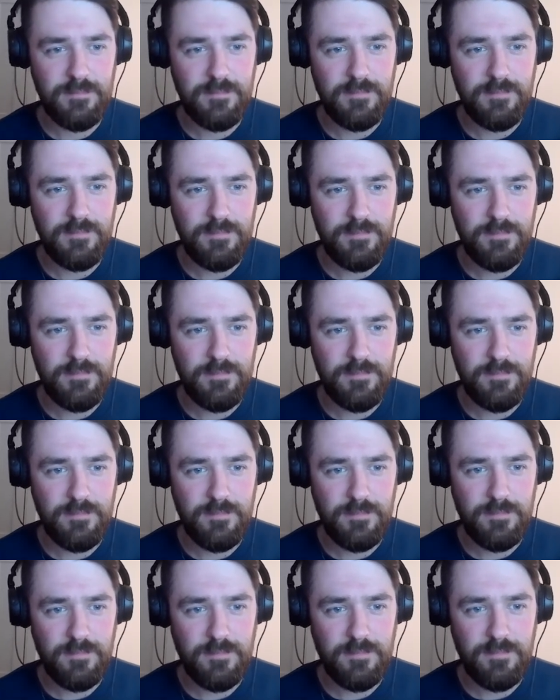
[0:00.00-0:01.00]

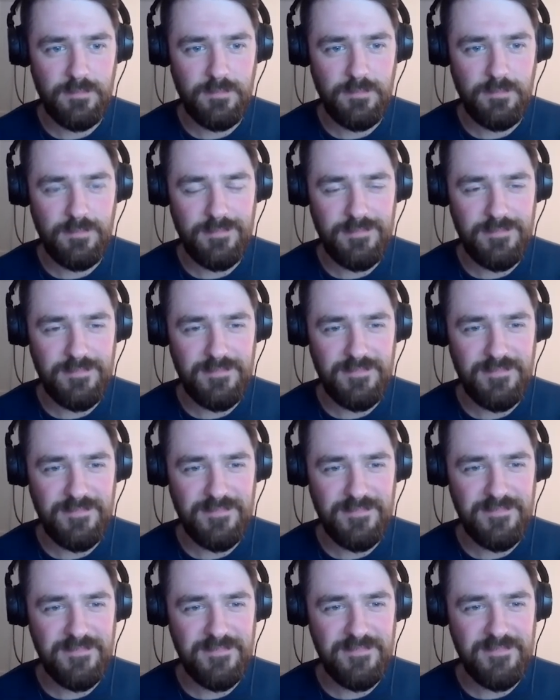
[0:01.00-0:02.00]

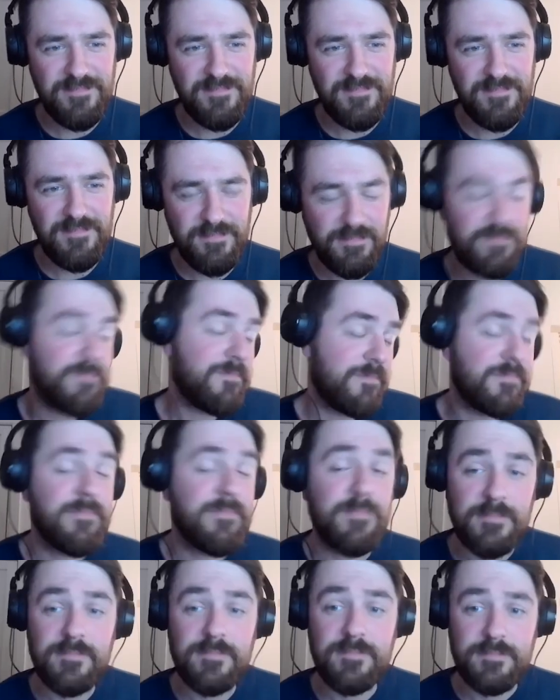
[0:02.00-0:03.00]

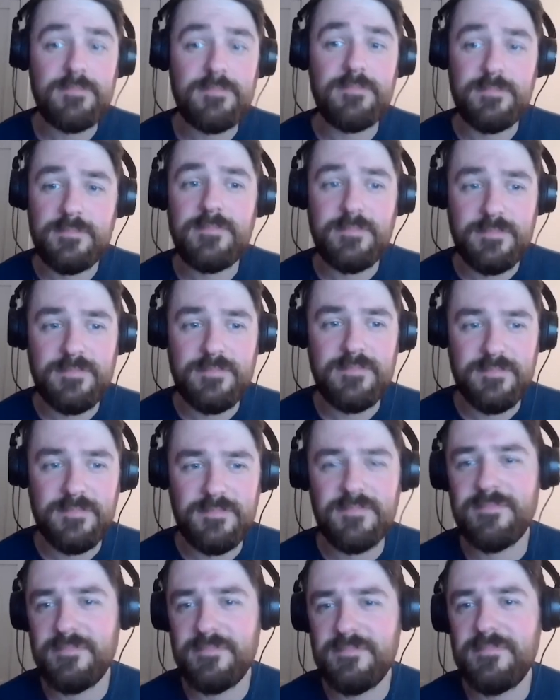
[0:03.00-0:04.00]

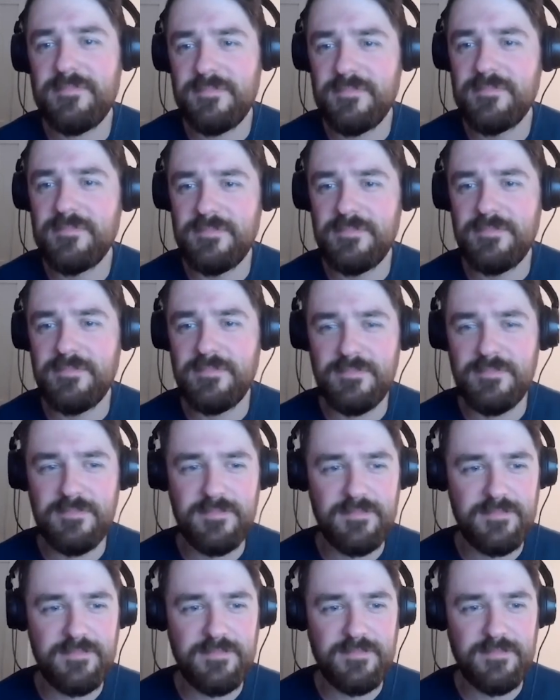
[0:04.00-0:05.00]

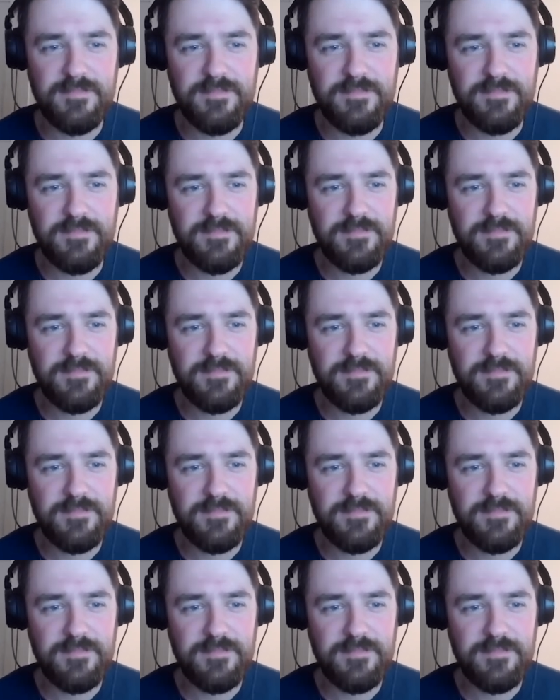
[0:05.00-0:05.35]
(not speaking)